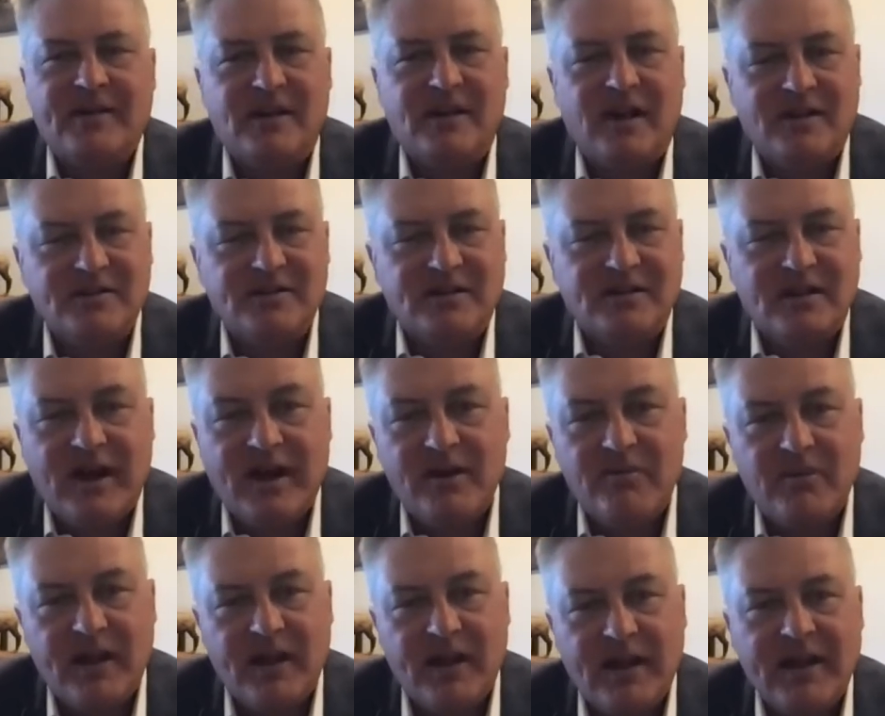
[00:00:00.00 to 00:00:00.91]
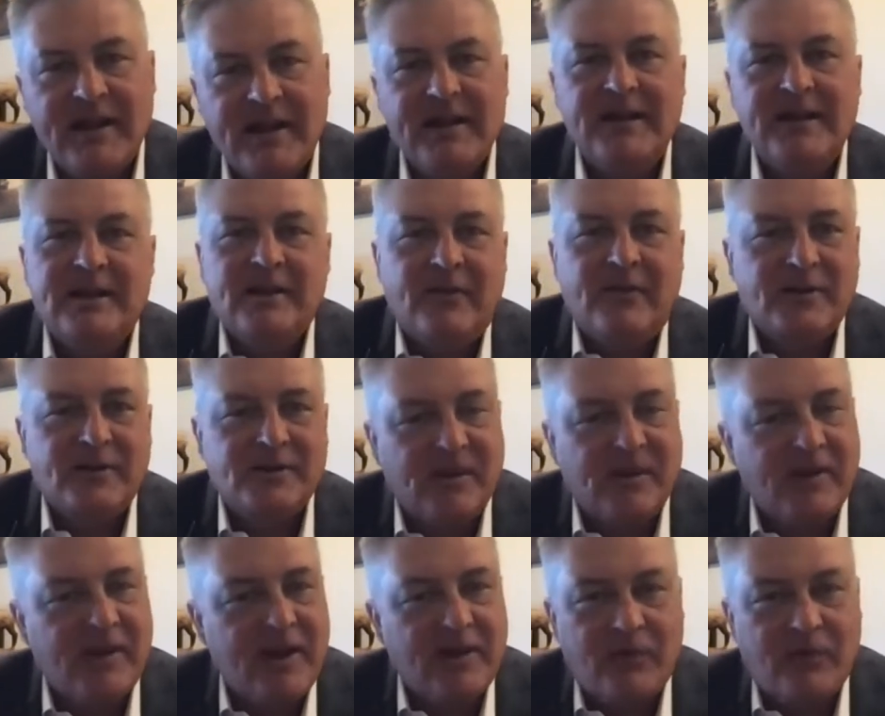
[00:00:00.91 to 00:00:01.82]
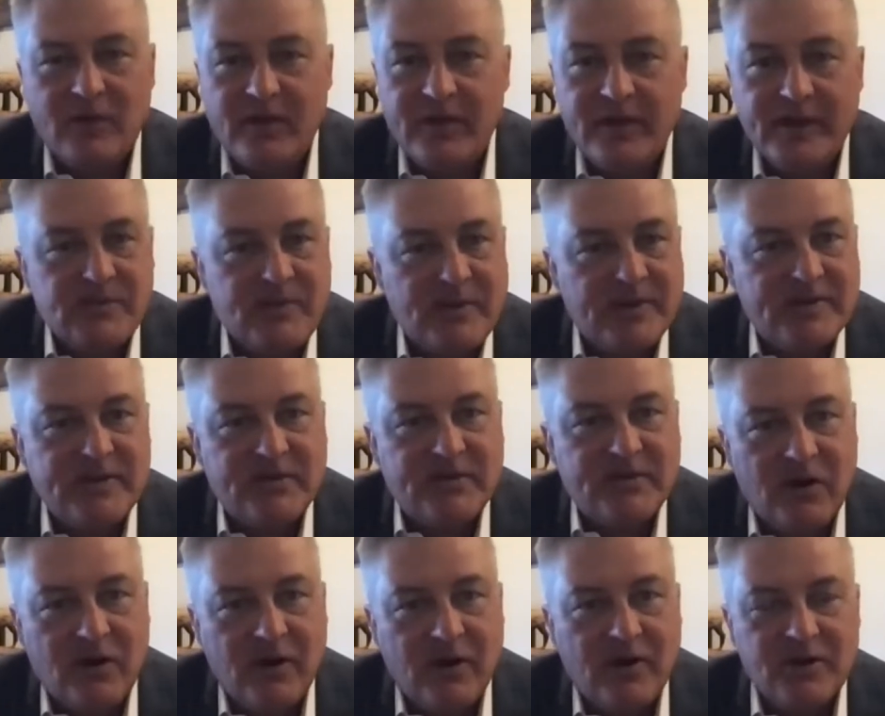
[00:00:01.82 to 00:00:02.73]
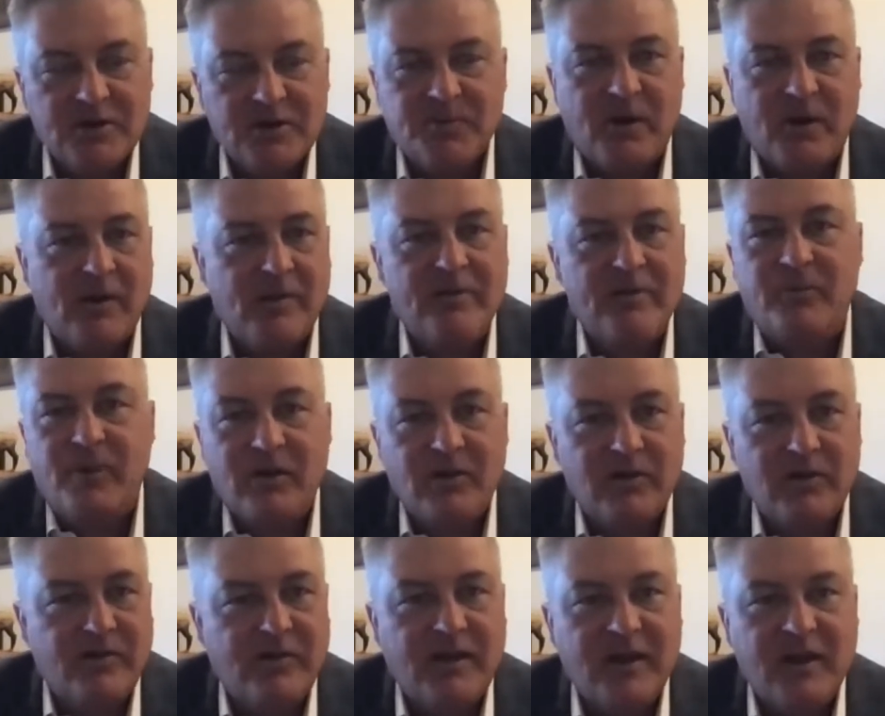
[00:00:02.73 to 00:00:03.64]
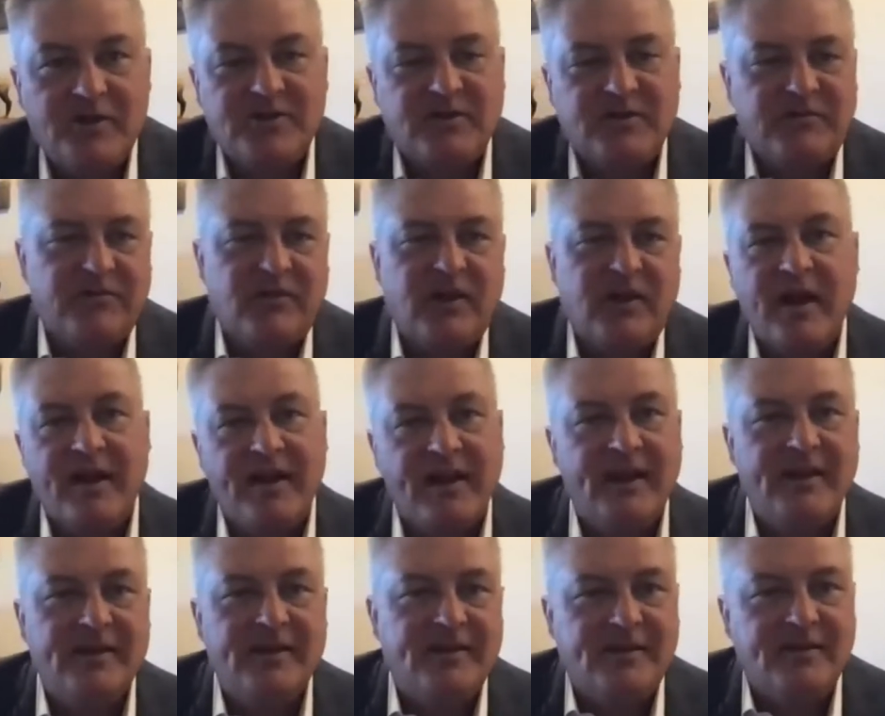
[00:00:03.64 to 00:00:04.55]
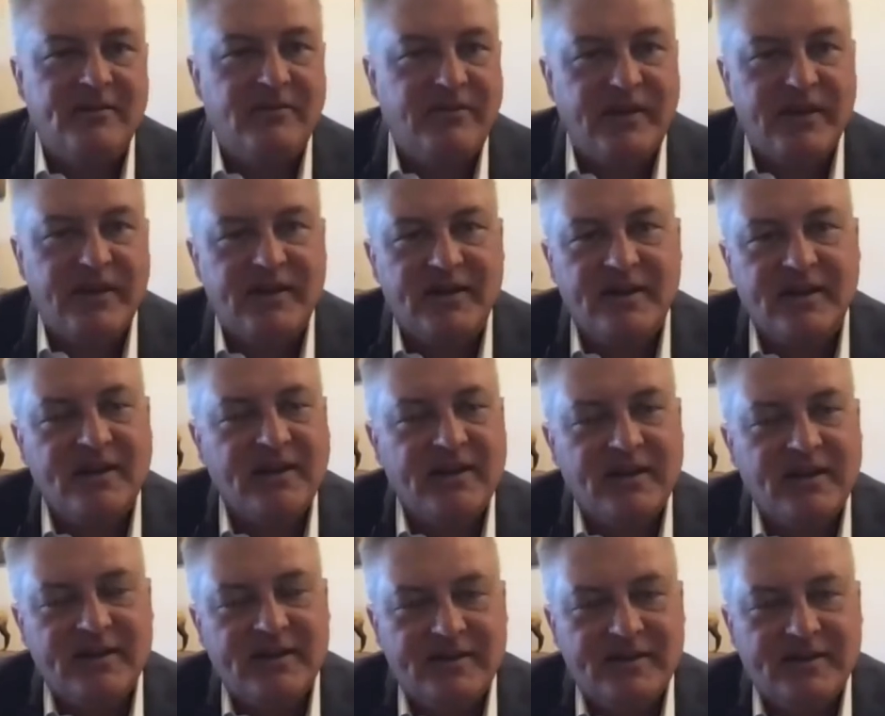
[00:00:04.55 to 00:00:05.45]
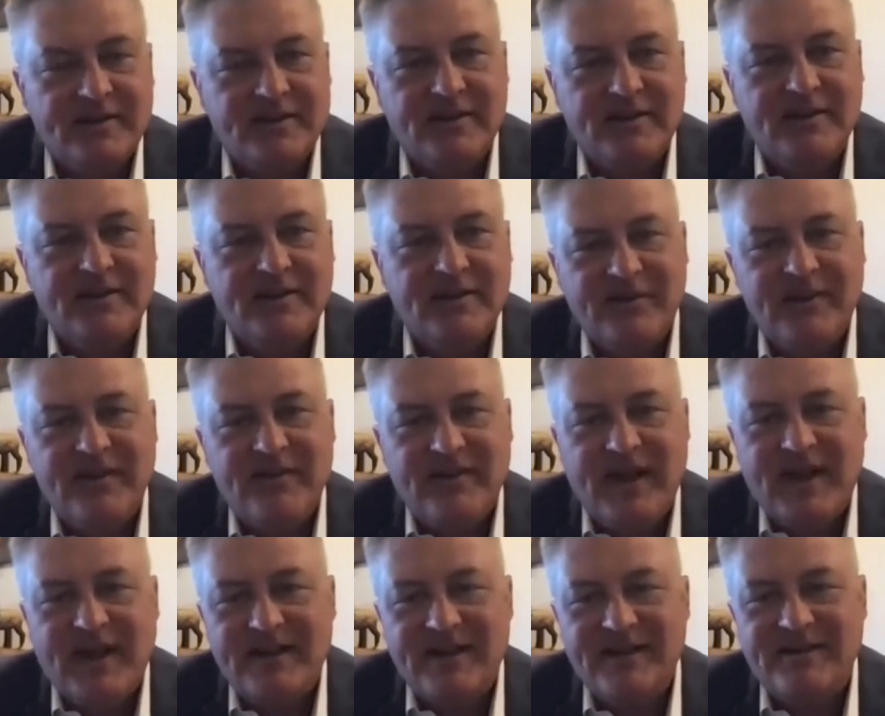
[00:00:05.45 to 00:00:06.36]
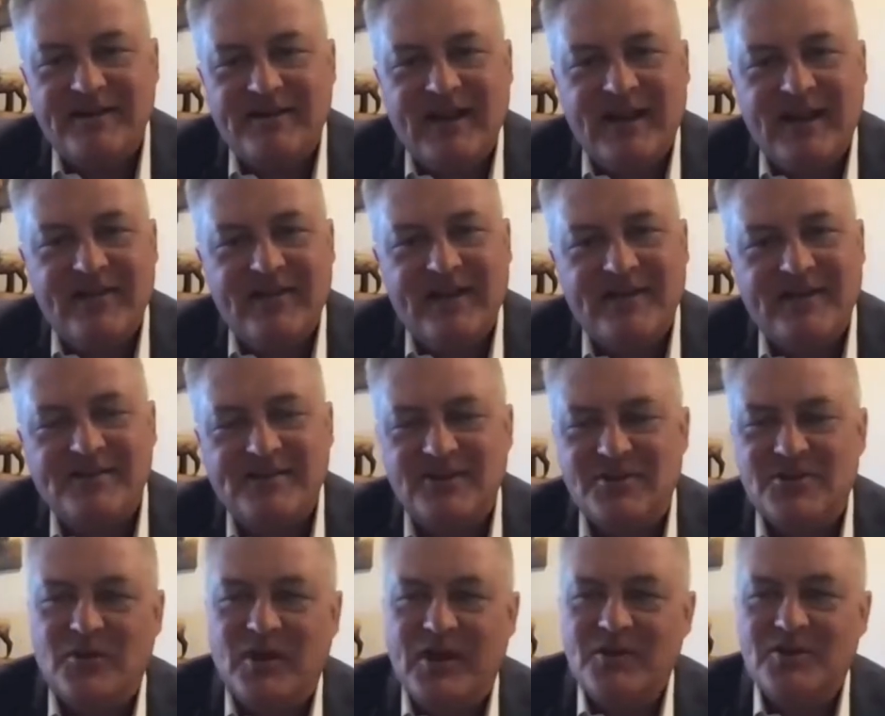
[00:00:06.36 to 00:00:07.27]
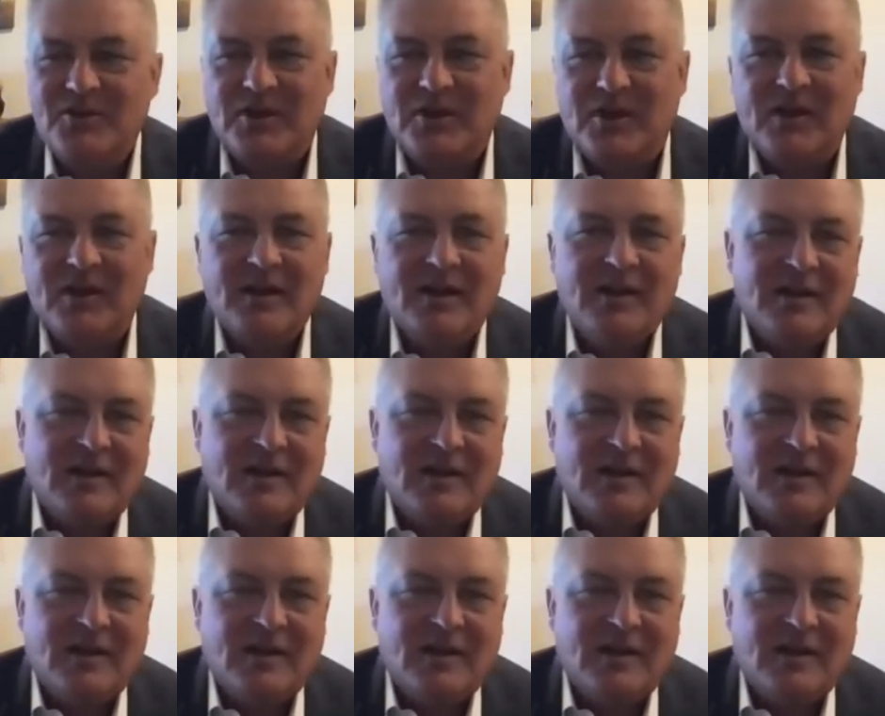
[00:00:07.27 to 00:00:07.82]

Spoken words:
It costs a lot of money. There's gonna be a lot of really expensive lawyers, probably from all over the country, flying in to defend that situation.